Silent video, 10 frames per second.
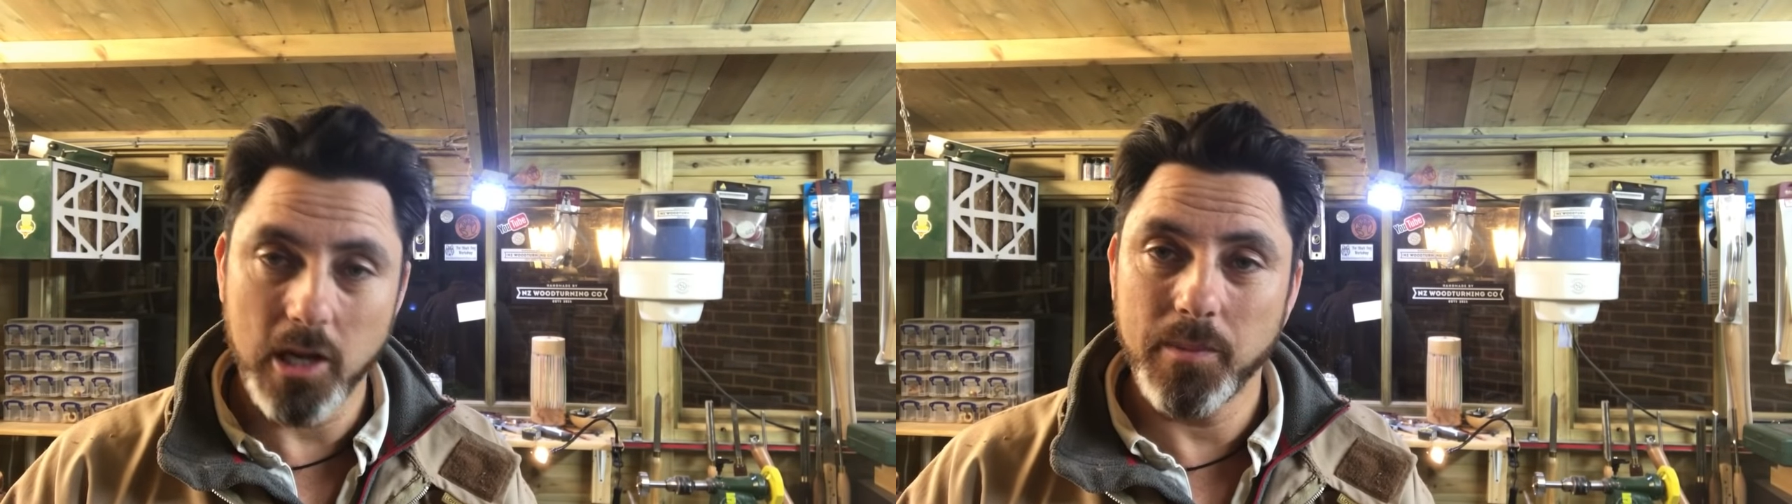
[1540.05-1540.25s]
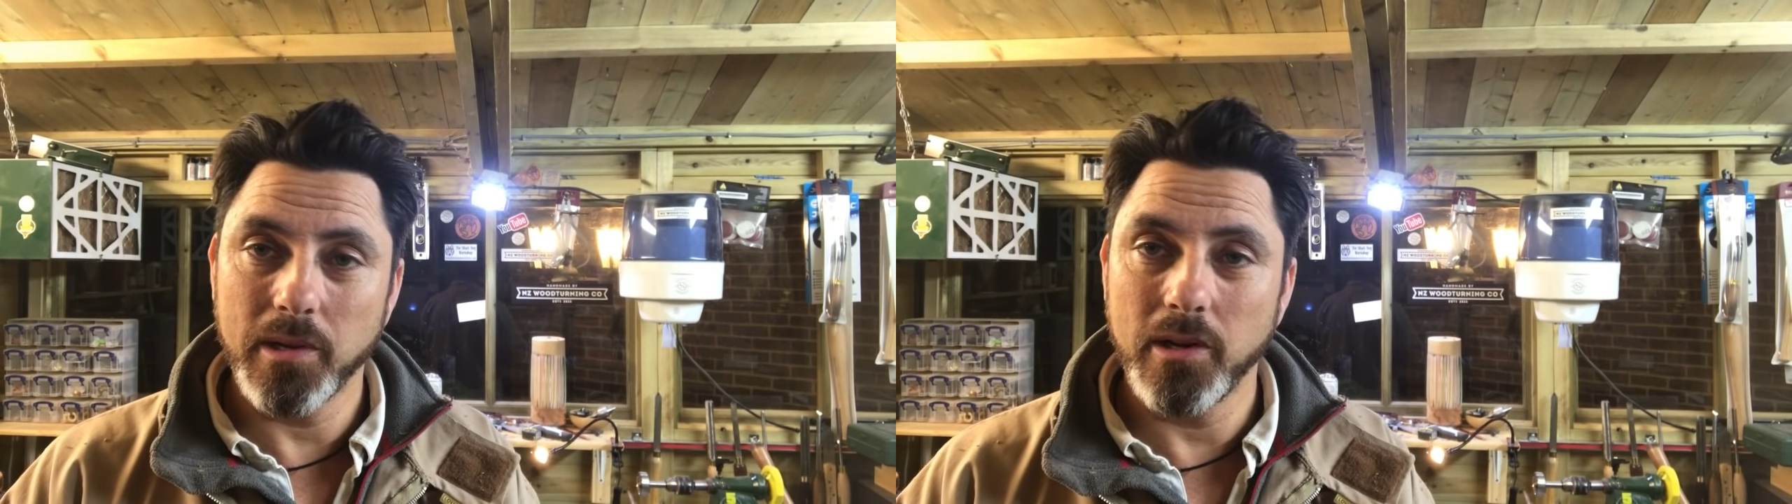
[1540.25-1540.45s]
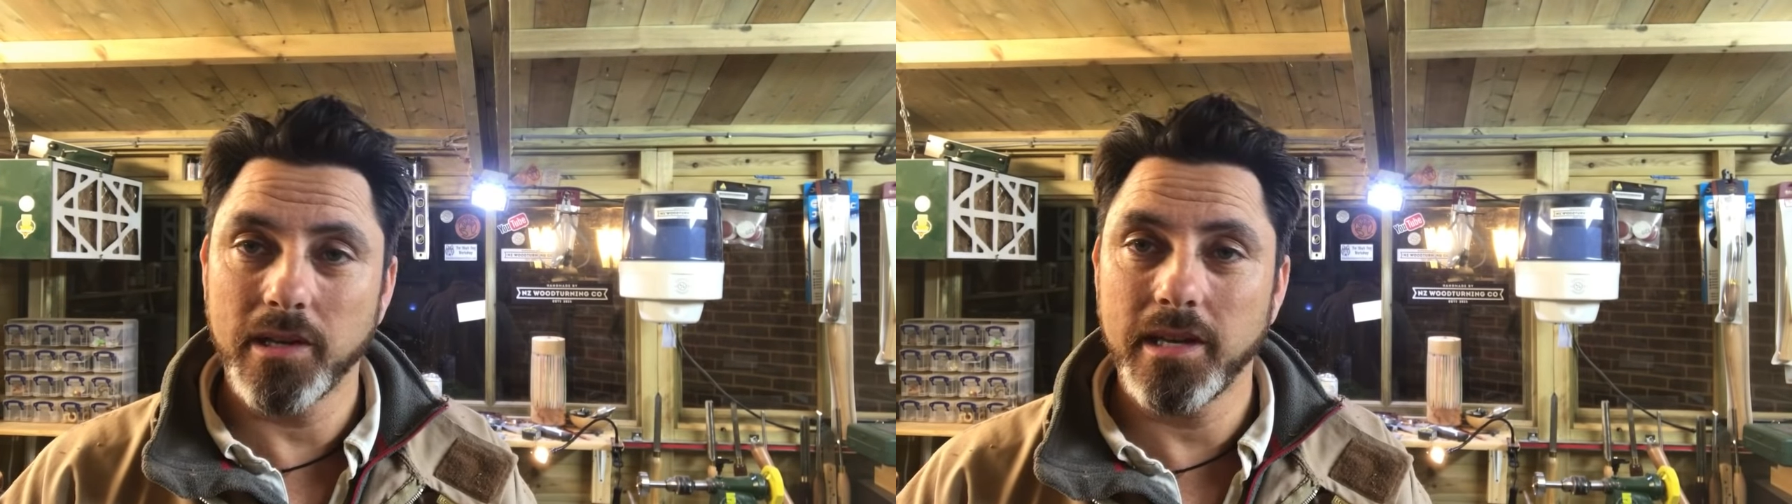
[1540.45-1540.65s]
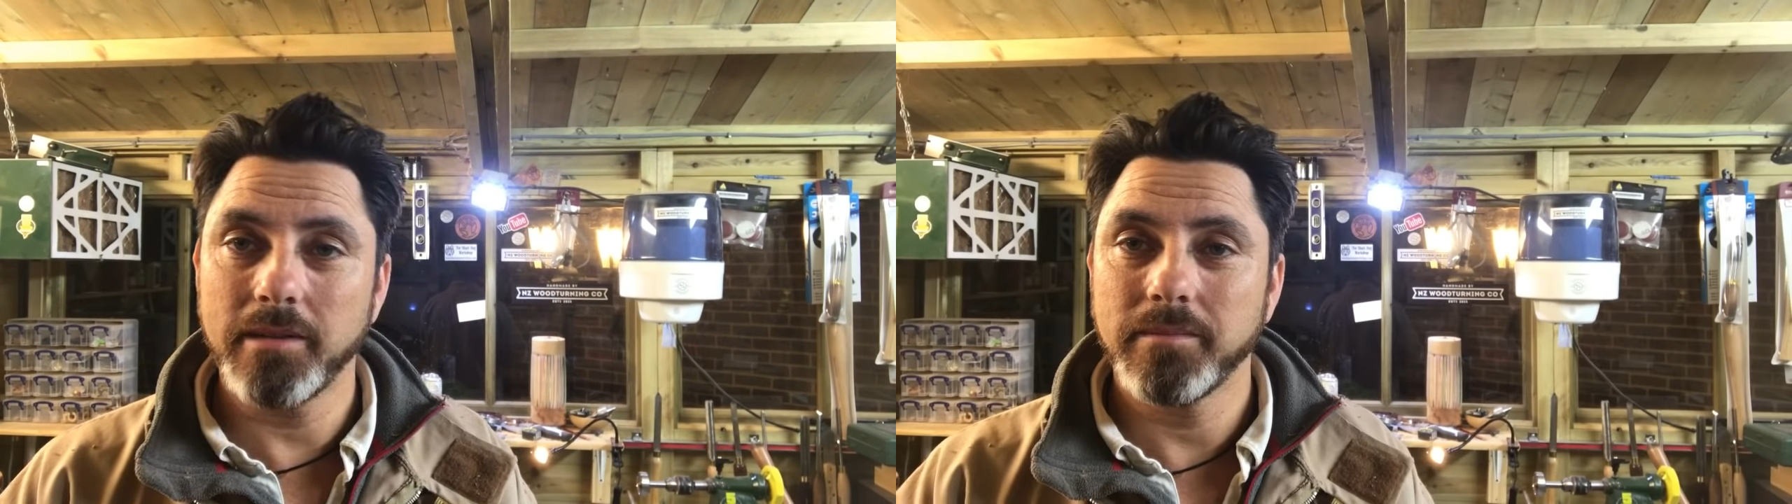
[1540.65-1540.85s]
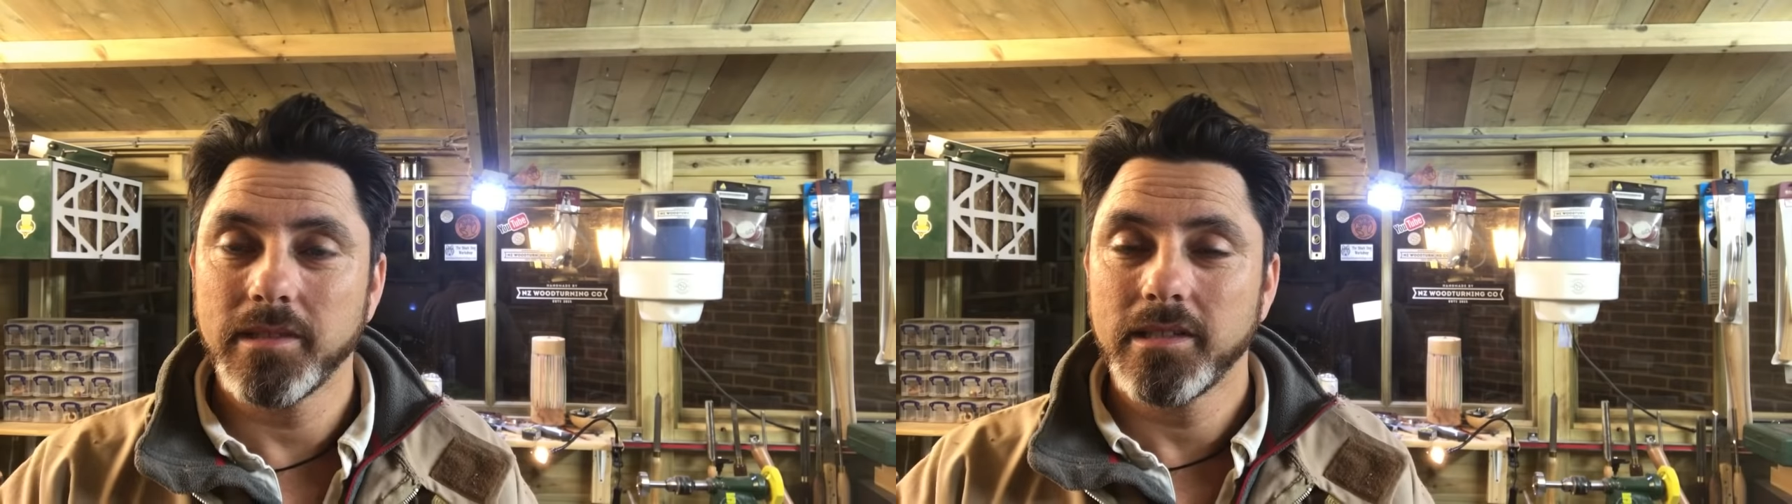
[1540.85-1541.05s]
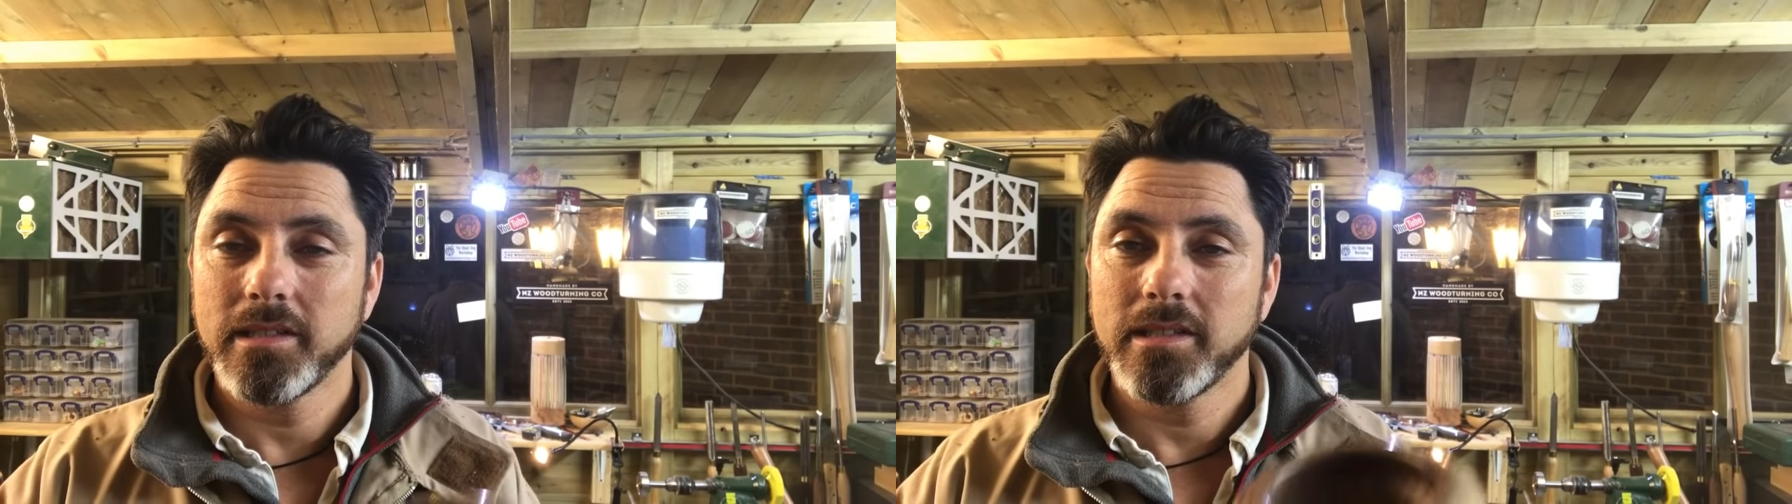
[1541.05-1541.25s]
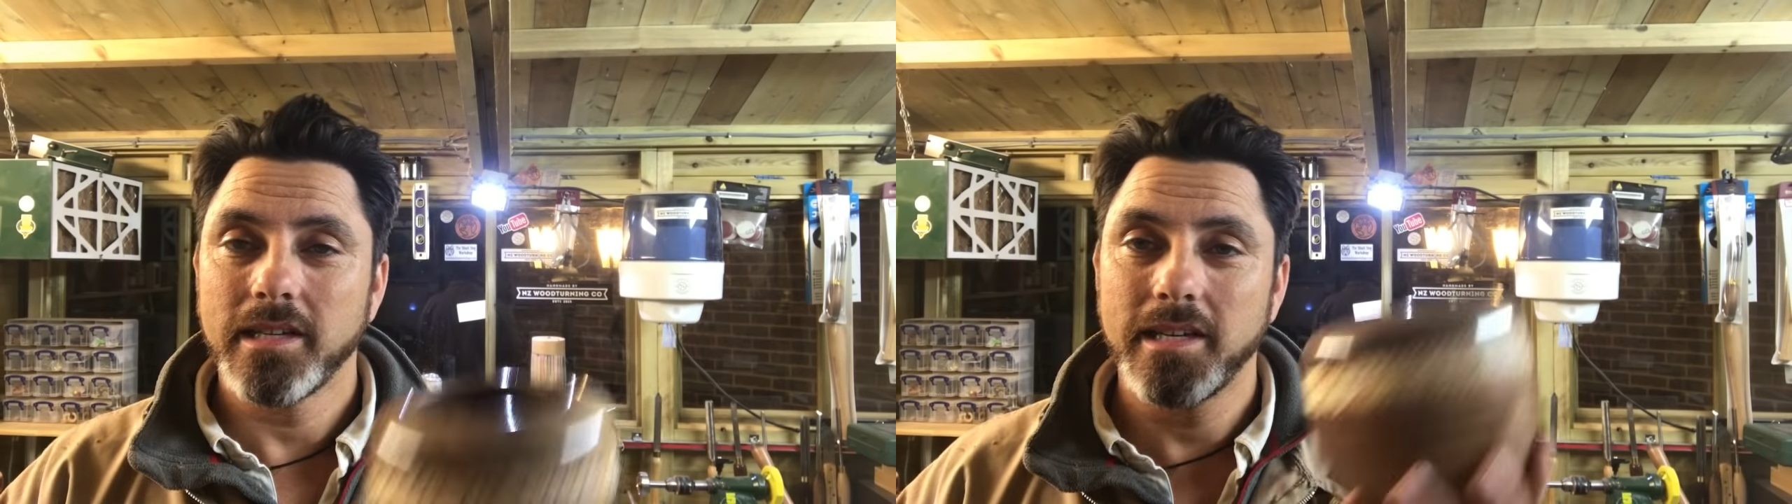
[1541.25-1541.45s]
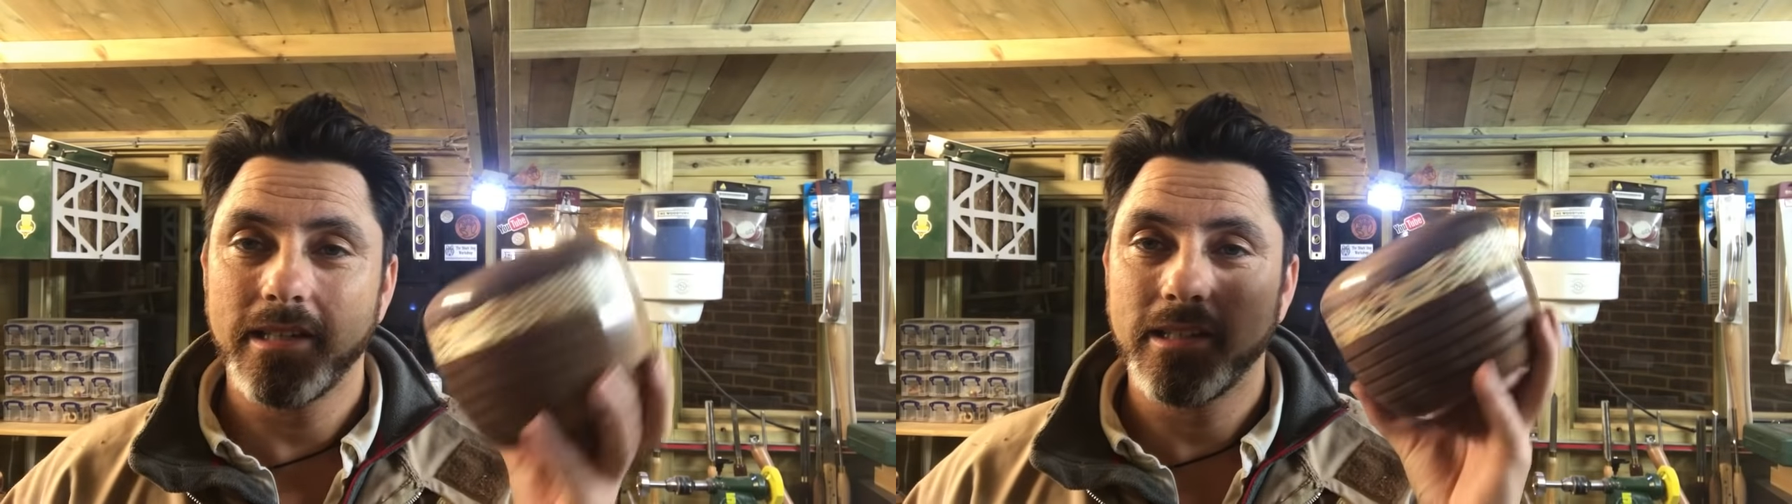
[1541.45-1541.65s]
hope you like it
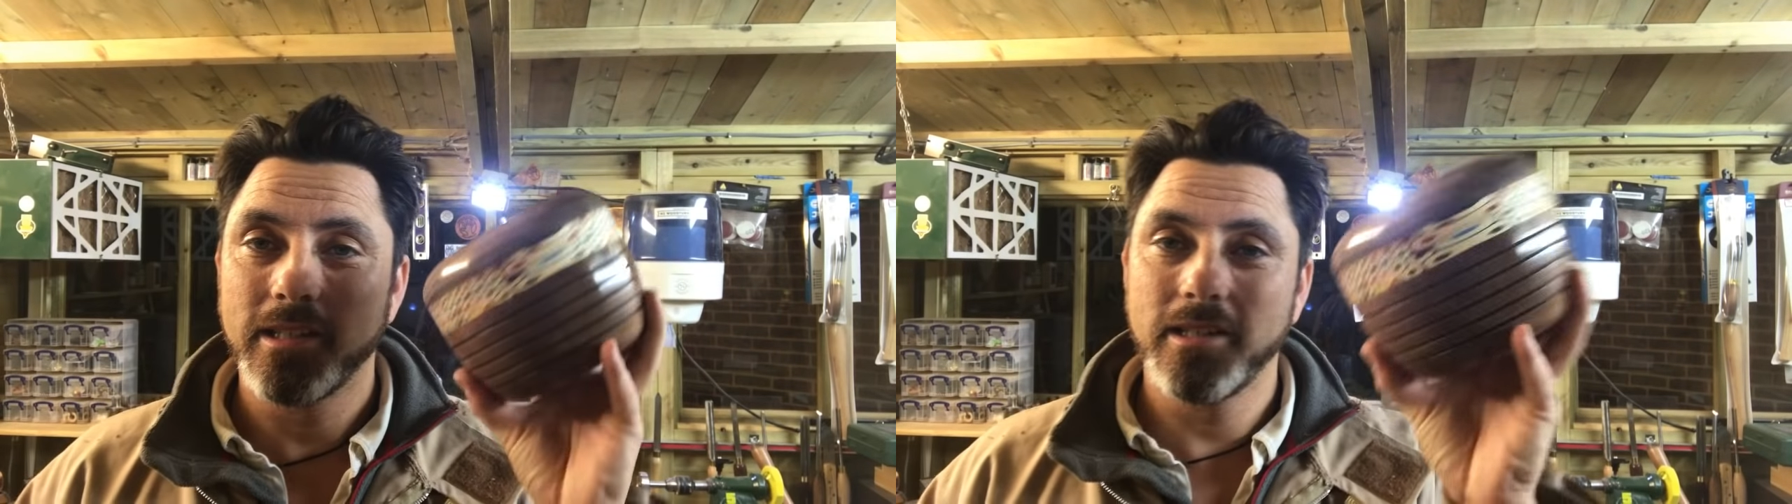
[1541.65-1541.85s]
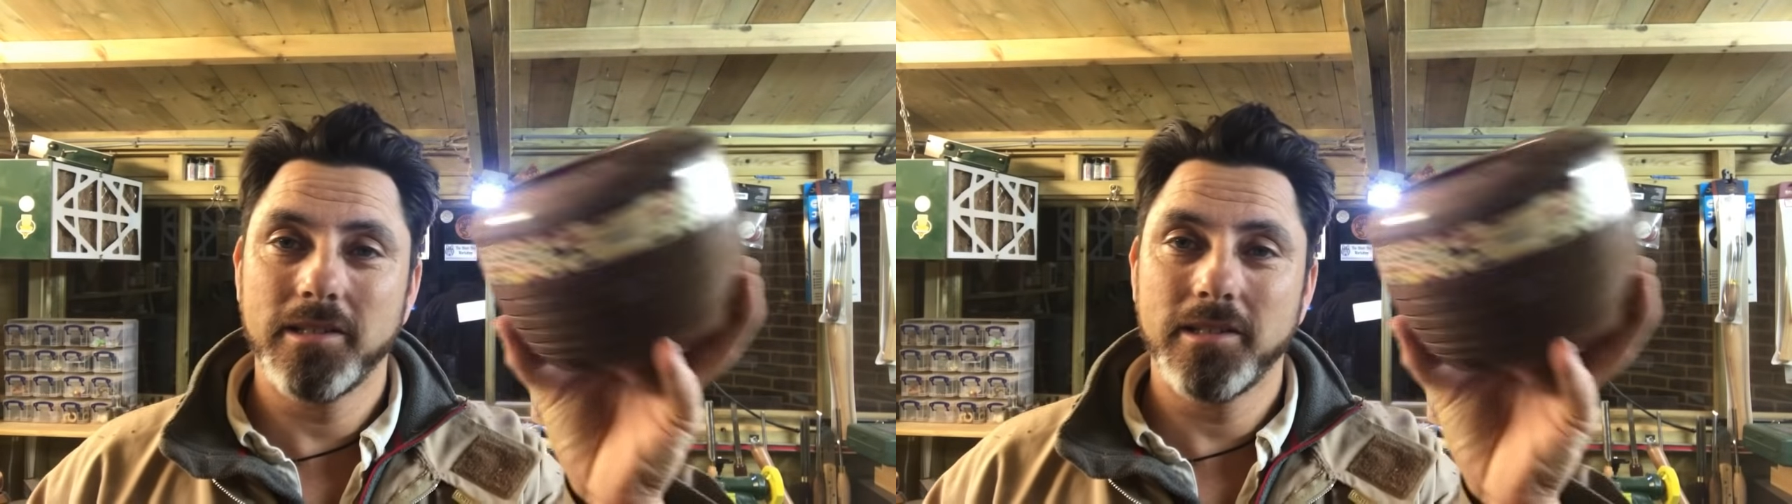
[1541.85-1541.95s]
and